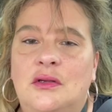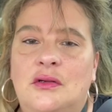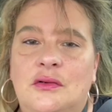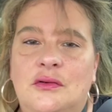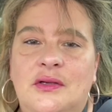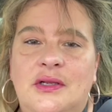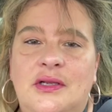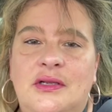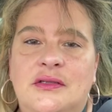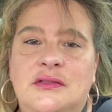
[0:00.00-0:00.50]

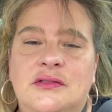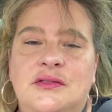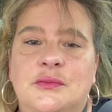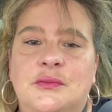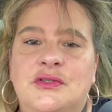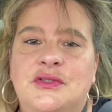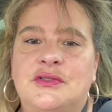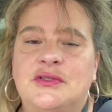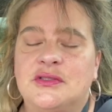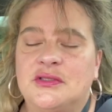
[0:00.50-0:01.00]
okay so
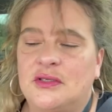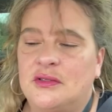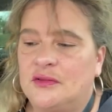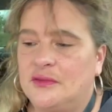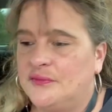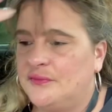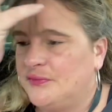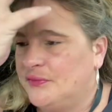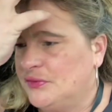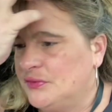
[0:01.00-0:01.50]
we just got
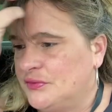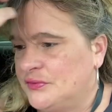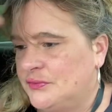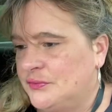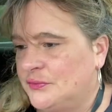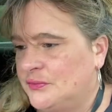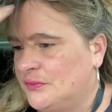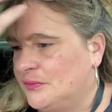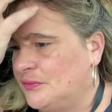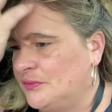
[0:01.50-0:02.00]
our first
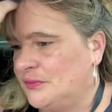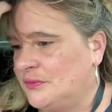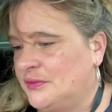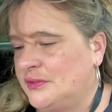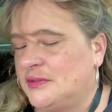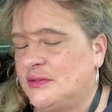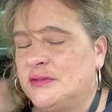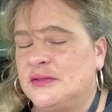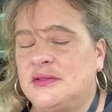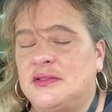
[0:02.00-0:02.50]
order
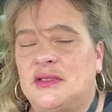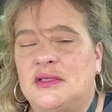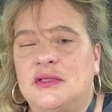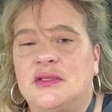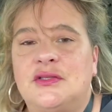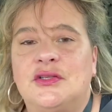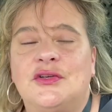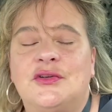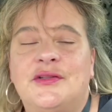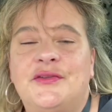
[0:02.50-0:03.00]
it's
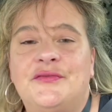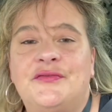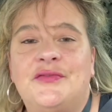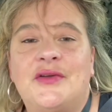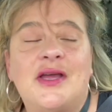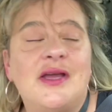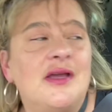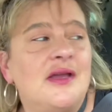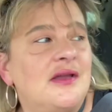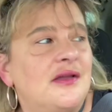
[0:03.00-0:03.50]
10
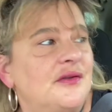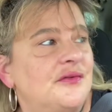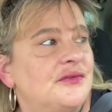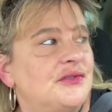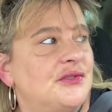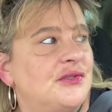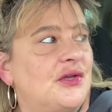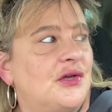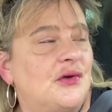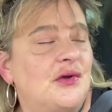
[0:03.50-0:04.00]
35
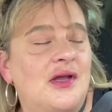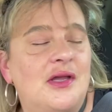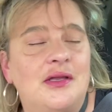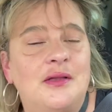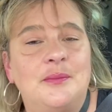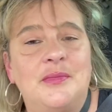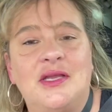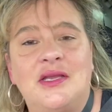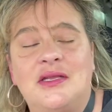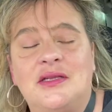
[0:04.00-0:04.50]
so
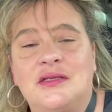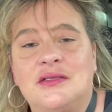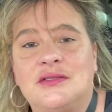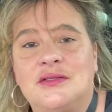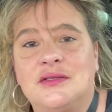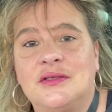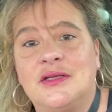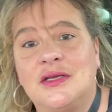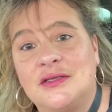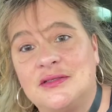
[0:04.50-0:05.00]
i'm heading
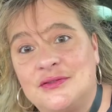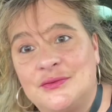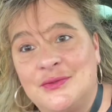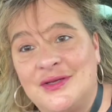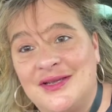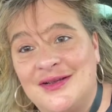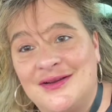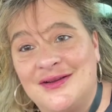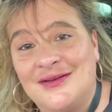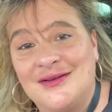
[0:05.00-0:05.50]
to guess
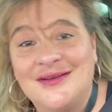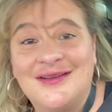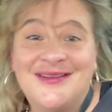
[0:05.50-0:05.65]
where